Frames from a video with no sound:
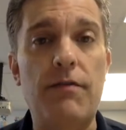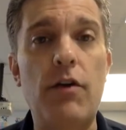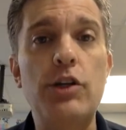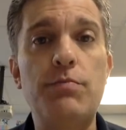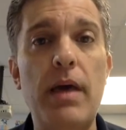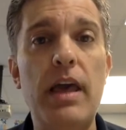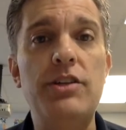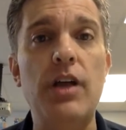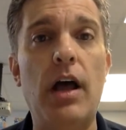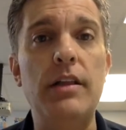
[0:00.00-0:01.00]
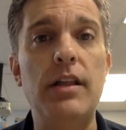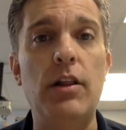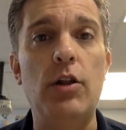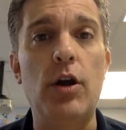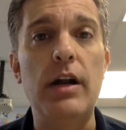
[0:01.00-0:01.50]
first page on
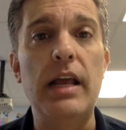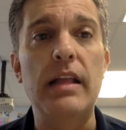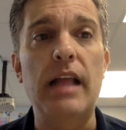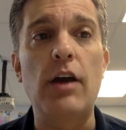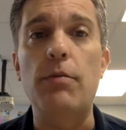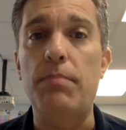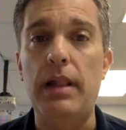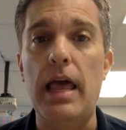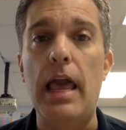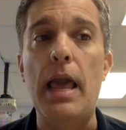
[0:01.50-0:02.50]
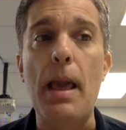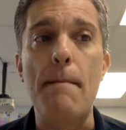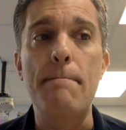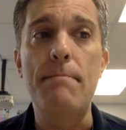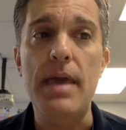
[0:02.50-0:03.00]
learning how to play
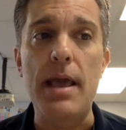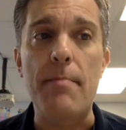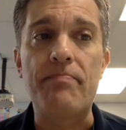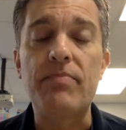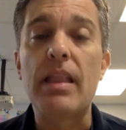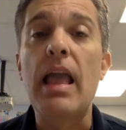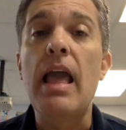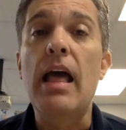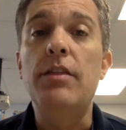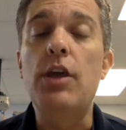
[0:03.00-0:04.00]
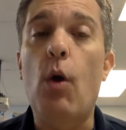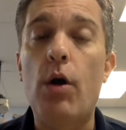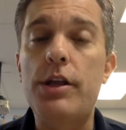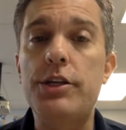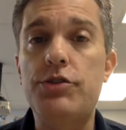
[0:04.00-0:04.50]
B. The
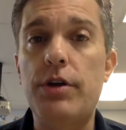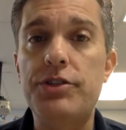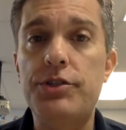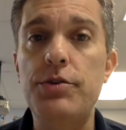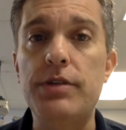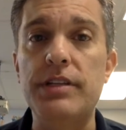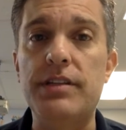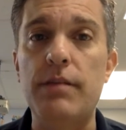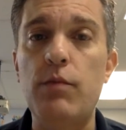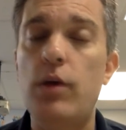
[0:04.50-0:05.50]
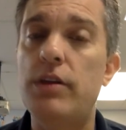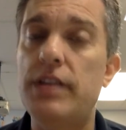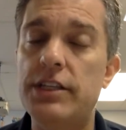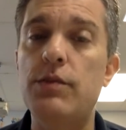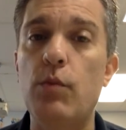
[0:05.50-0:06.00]
orchestra students,
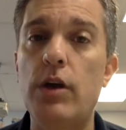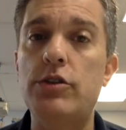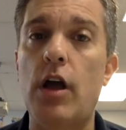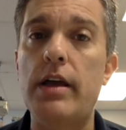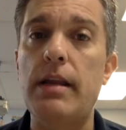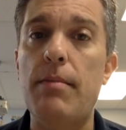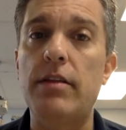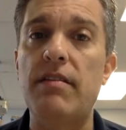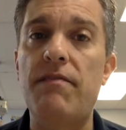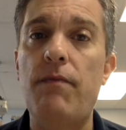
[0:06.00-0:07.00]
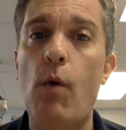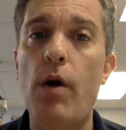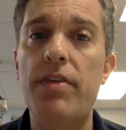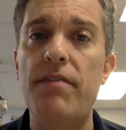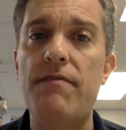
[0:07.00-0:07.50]
we're talking about the
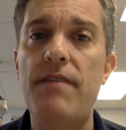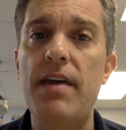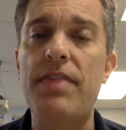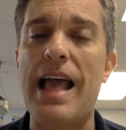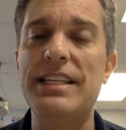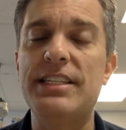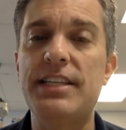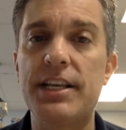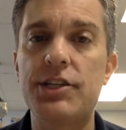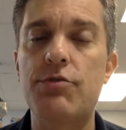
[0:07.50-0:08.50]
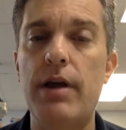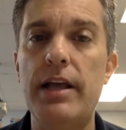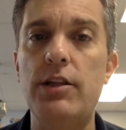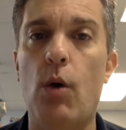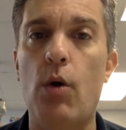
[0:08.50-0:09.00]
fourth, fifth, and sixth
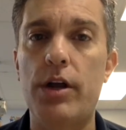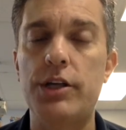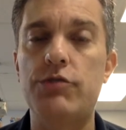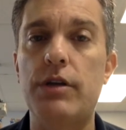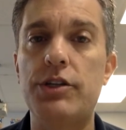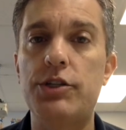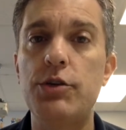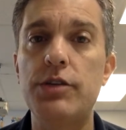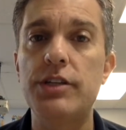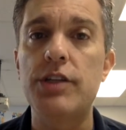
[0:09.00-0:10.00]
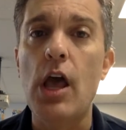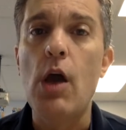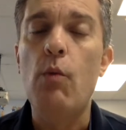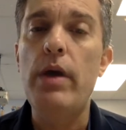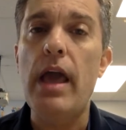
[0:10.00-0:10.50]
grade orchestra students.
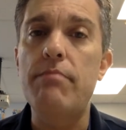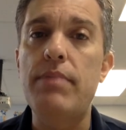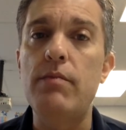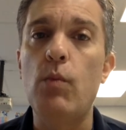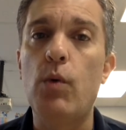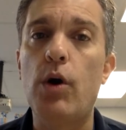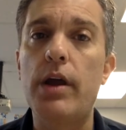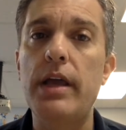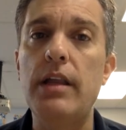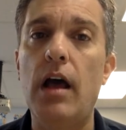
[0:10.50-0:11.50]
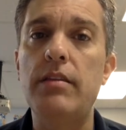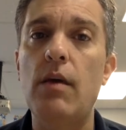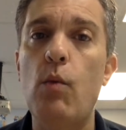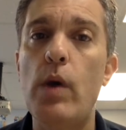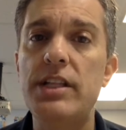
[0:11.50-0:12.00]
We have been working on the
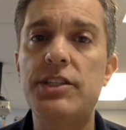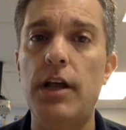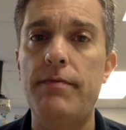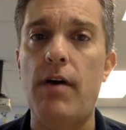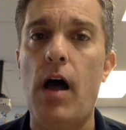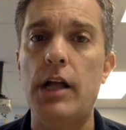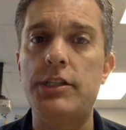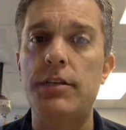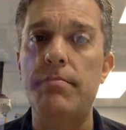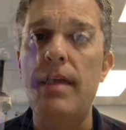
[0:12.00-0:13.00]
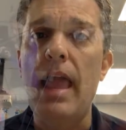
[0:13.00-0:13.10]
Winds of Autumn,